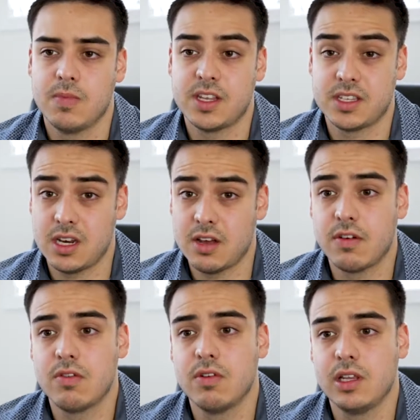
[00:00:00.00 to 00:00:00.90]
That's
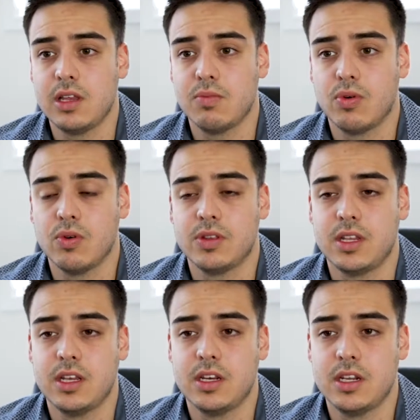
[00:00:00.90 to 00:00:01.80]
another really important
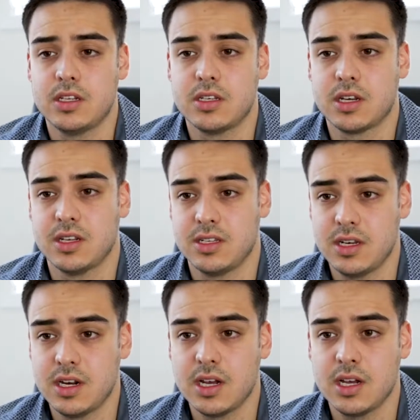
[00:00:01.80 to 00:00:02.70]
thing you need to
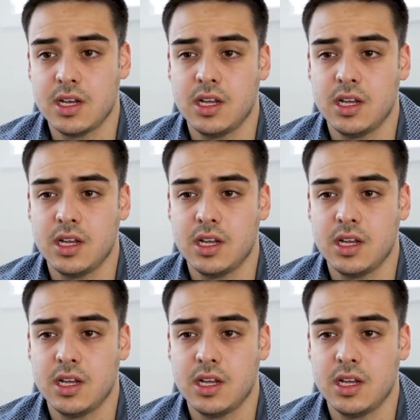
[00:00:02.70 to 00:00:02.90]
consider.